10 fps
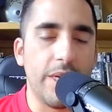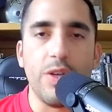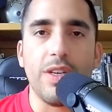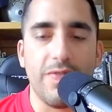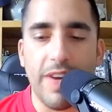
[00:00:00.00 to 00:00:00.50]
You
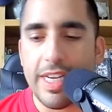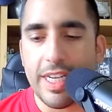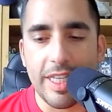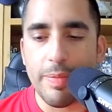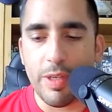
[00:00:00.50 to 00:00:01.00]
can find a
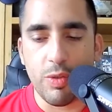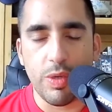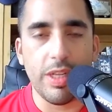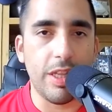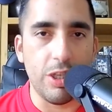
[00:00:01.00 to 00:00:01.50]
clip. There's
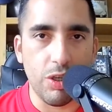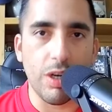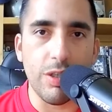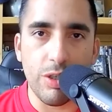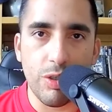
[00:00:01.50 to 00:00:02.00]
one that the
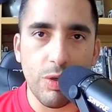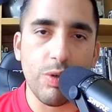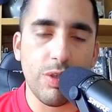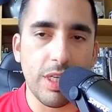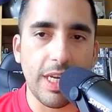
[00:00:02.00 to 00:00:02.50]
Chargers
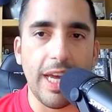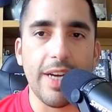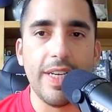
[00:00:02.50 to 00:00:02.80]
social account